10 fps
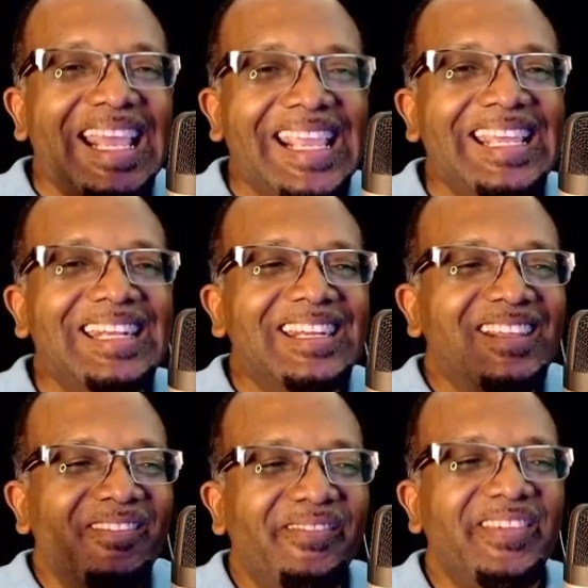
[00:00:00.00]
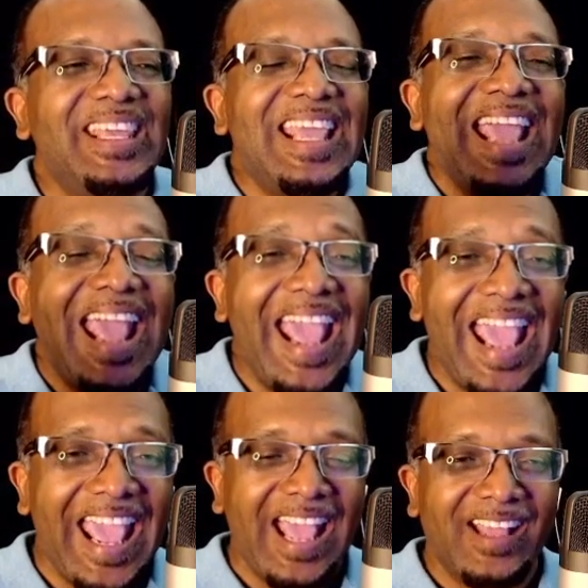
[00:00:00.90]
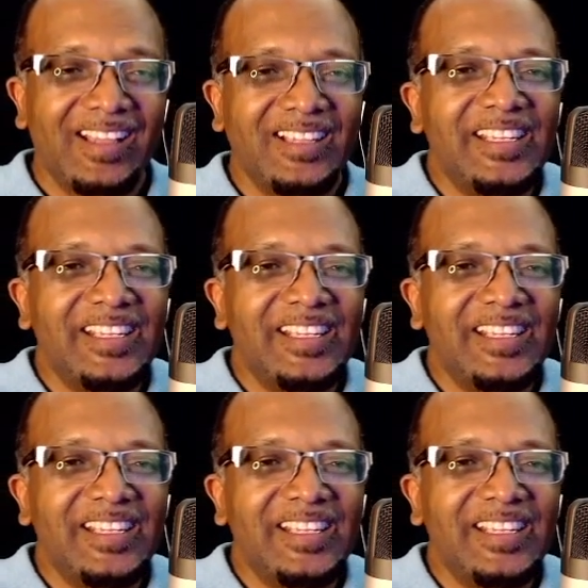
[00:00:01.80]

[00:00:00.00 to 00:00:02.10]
in the air,